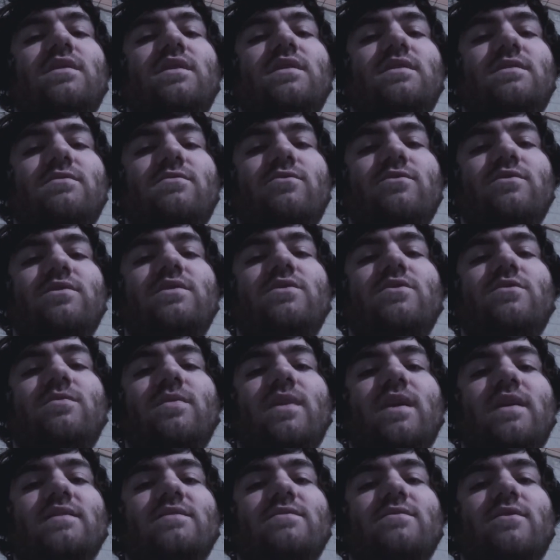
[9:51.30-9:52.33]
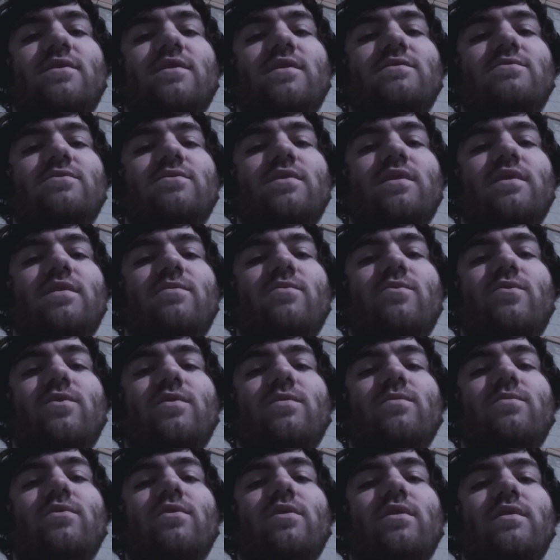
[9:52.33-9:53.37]
We're still best friends. We're like more
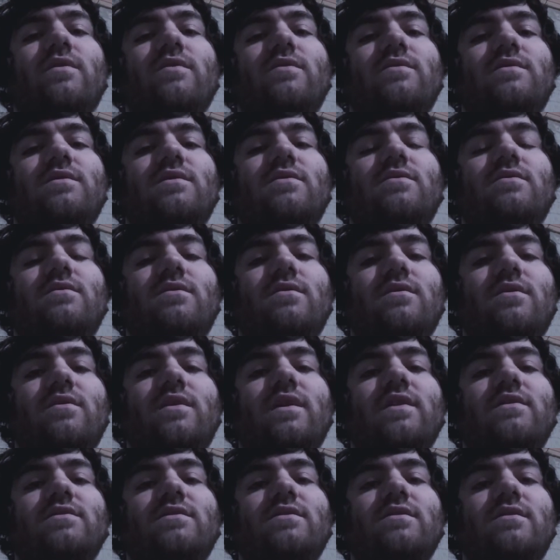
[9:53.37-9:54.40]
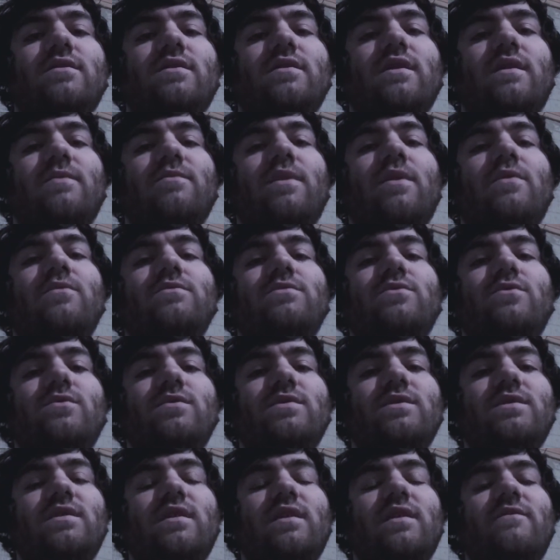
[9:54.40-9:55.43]
than brothers, so that's good. I was
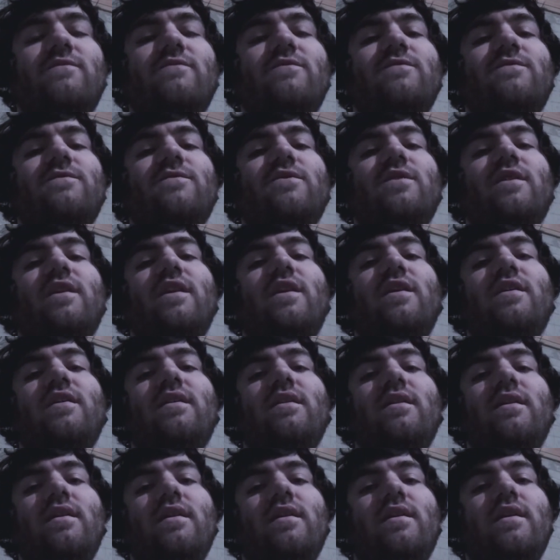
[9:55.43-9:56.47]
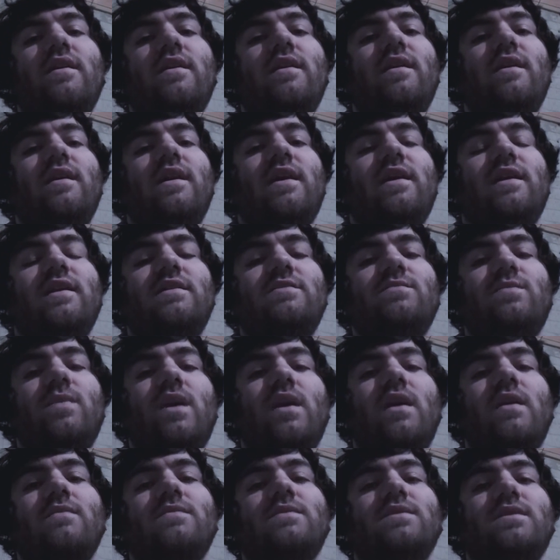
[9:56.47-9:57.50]
always thankful for that. and his
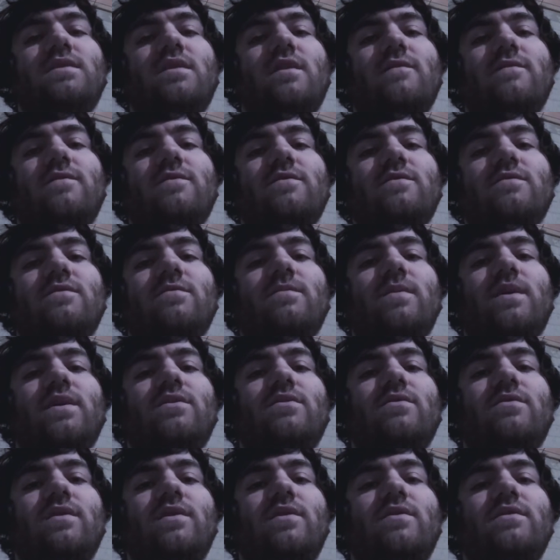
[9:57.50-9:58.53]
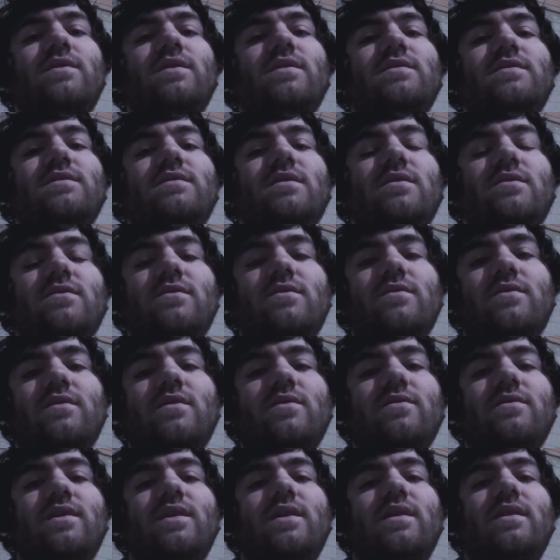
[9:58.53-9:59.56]
mom suffers from mental illness, so you
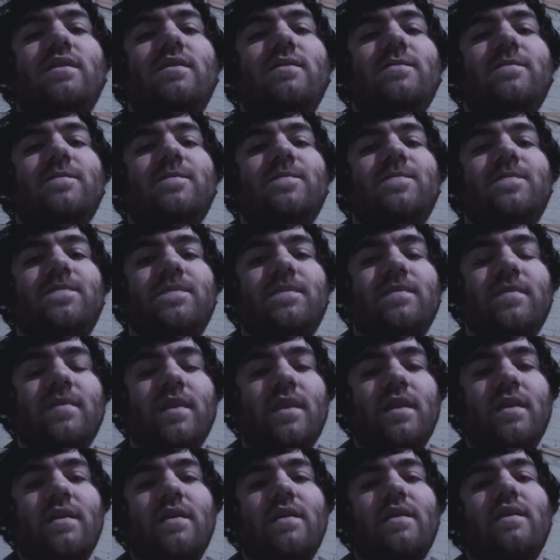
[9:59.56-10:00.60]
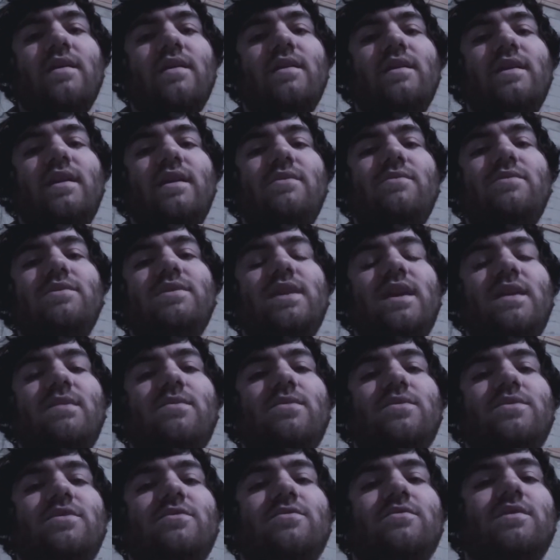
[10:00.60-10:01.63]
know he was
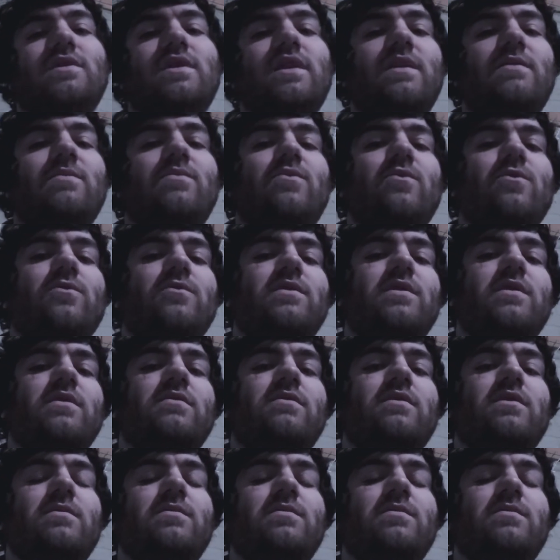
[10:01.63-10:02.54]
able to relate more to it.